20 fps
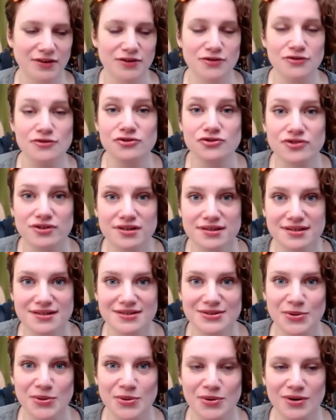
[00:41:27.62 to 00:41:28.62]

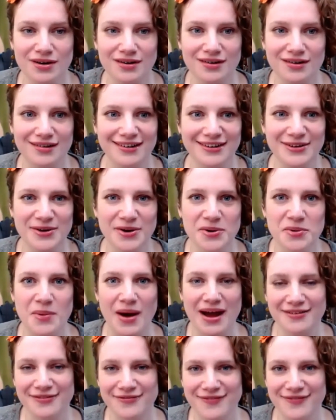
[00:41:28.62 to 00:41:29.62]
neutrals or, you know,
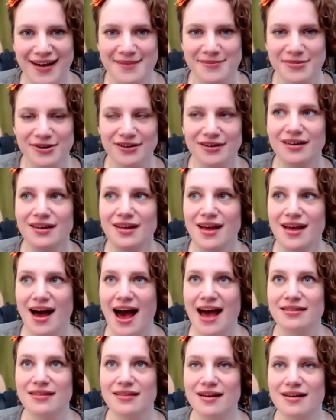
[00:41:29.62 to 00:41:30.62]
white fiber. I
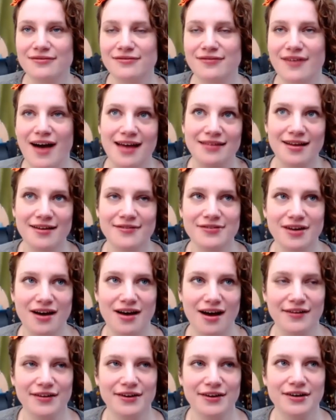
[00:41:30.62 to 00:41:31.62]
love
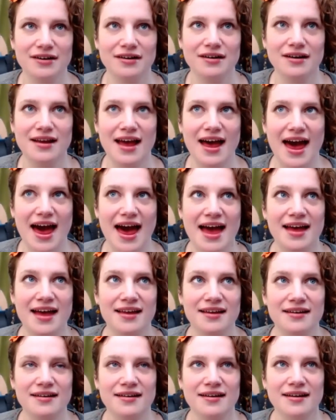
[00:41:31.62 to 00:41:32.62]
color.
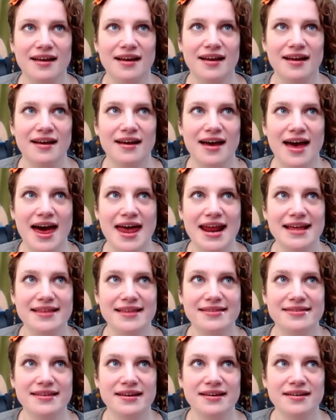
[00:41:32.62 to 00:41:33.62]
And I
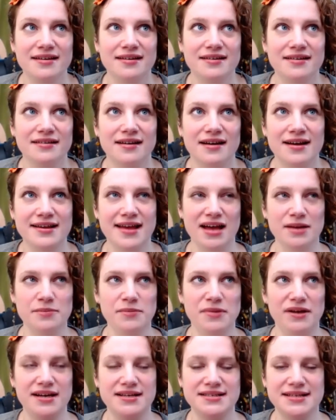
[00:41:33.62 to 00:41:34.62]
think, again,
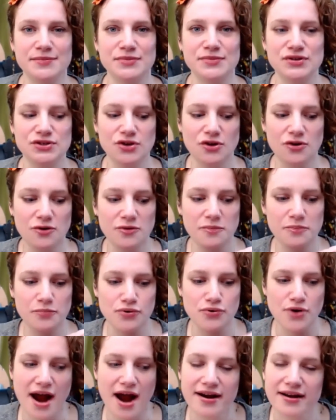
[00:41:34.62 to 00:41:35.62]
because I'm so
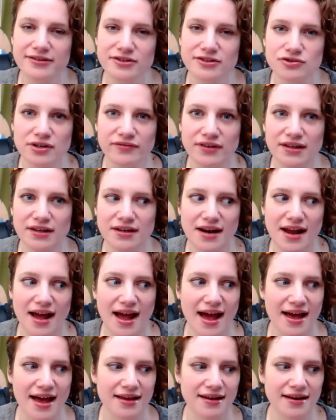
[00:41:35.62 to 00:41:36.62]
product driven
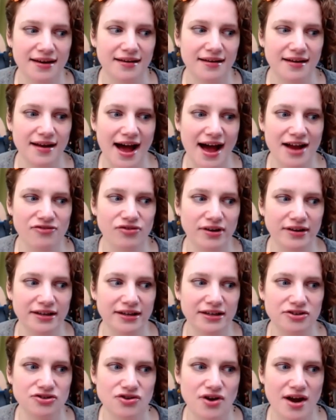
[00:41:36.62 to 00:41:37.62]
and I really
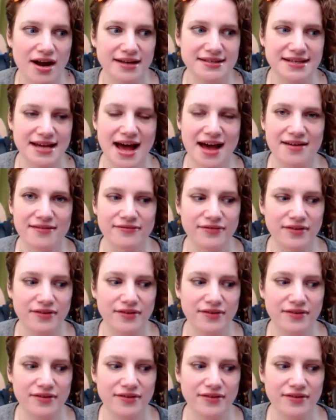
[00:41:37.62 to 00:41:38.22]
try to have